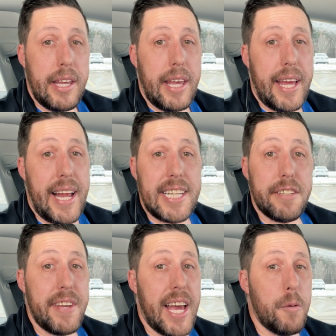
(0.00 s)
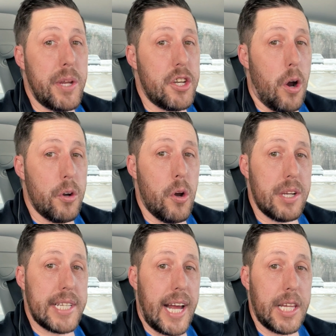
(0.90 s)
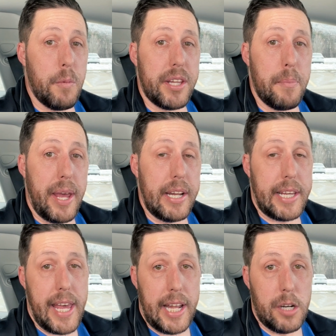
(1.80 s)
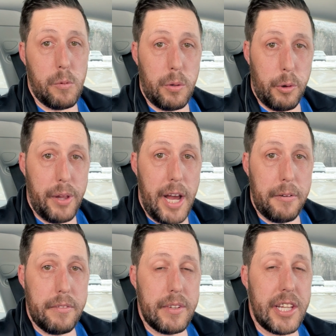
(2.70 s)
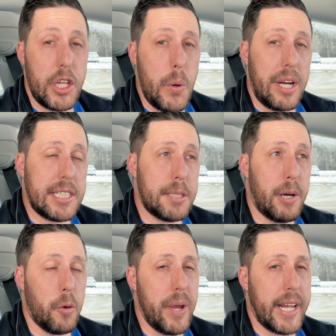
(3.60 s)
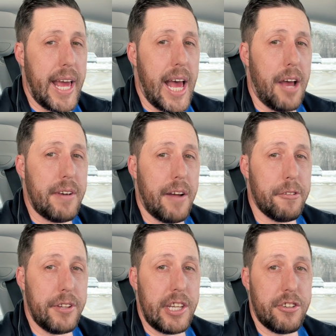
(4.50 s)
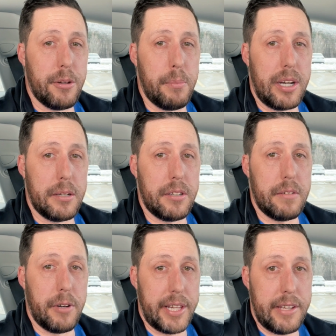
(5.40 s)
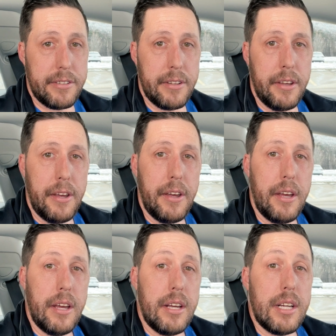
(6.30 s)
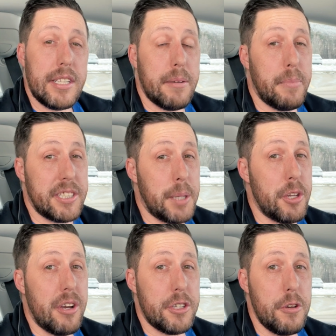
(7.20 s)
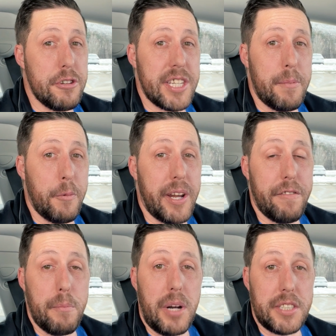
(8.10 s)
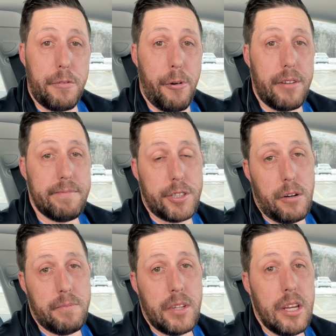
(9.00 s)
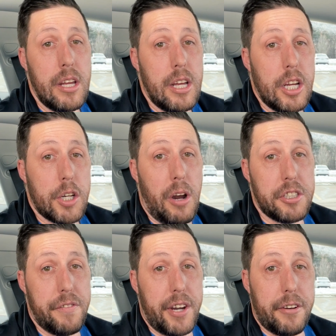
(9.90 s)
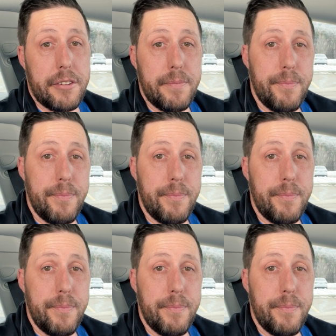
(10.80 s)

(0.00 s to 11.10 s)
And as of yet, we don't know exactly when the beta in Canada will roll out. In the U S, it's about a week and a half after the initial button release. But some U S users have been waiting for months for it. So cross your fingers.